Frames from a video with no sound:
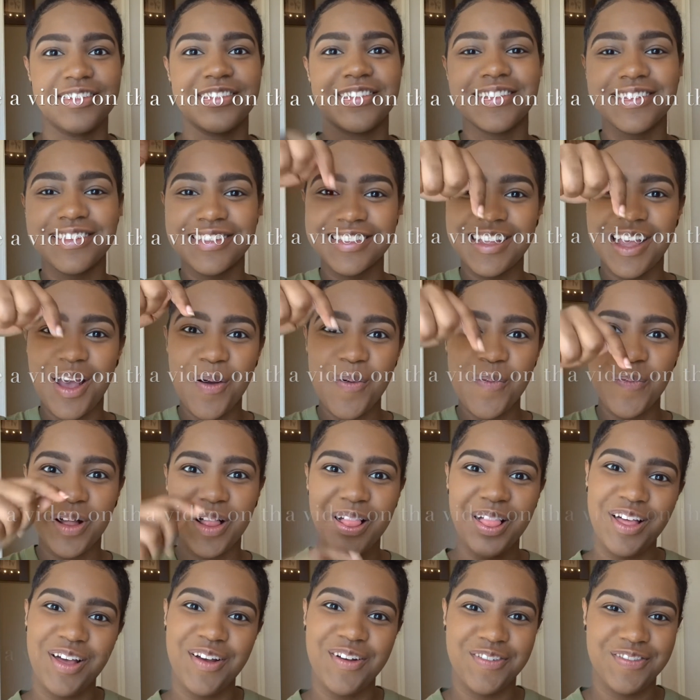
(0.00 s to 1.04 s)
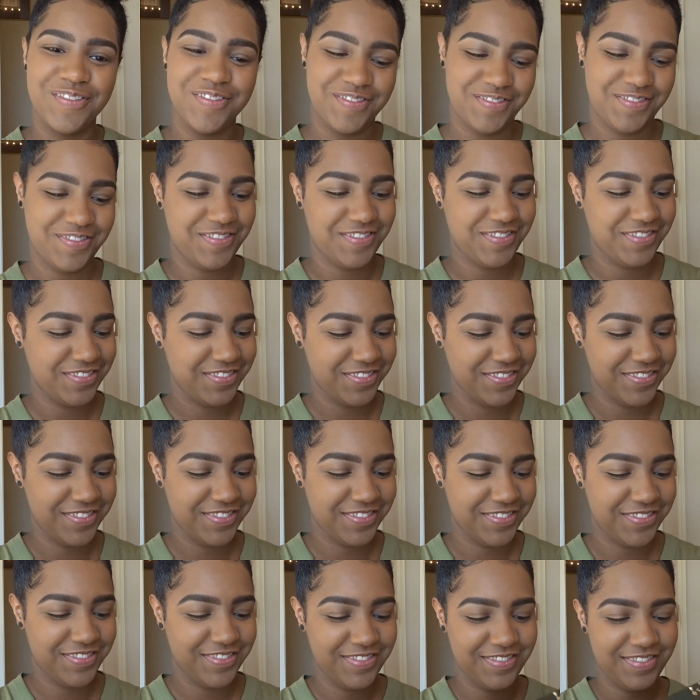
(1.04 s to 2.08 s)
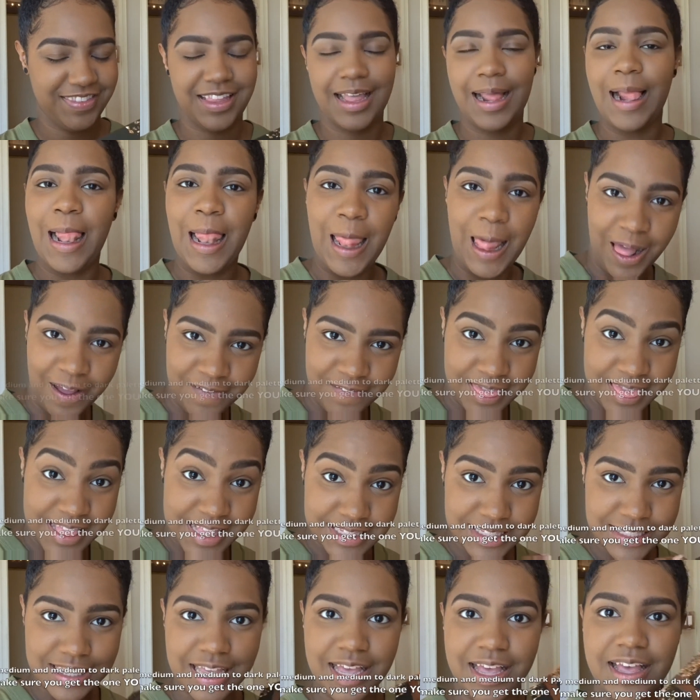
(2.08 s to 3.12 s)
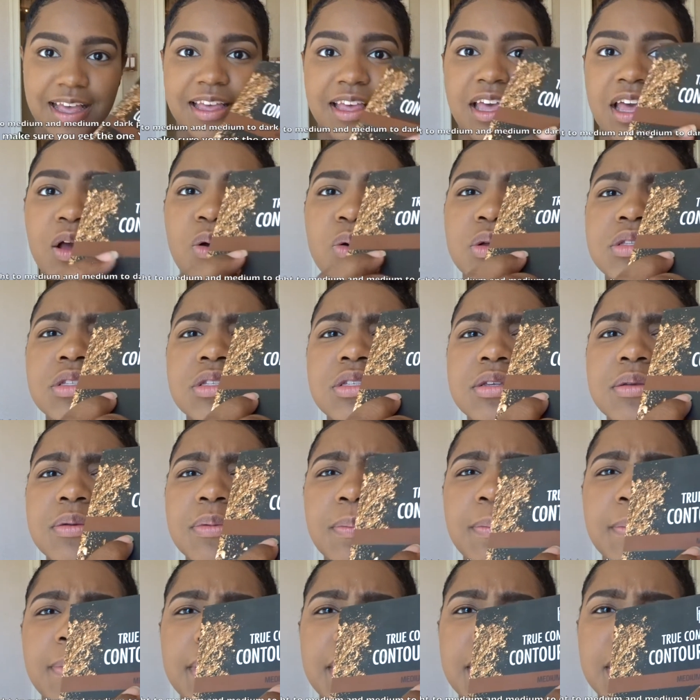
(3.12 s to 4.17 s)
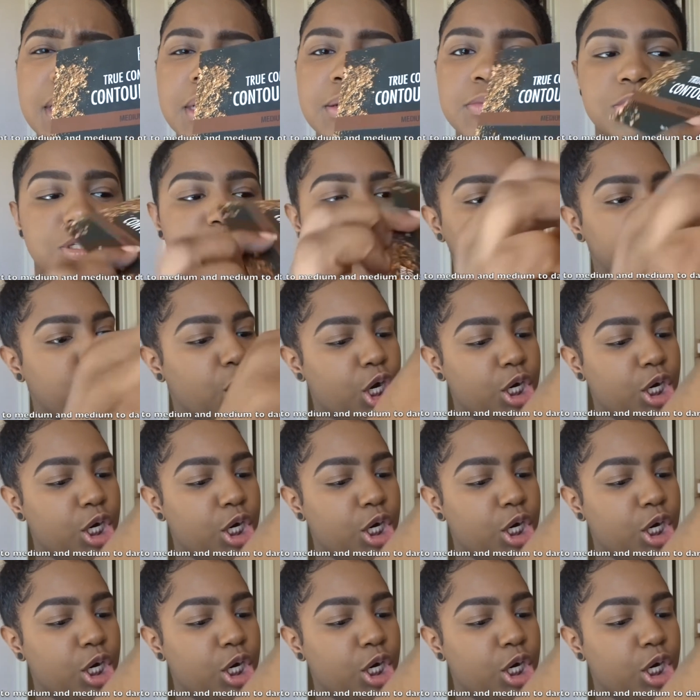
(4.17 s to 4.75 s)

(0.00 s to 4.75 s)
So Black Radiance again in the contour palette. It's medium to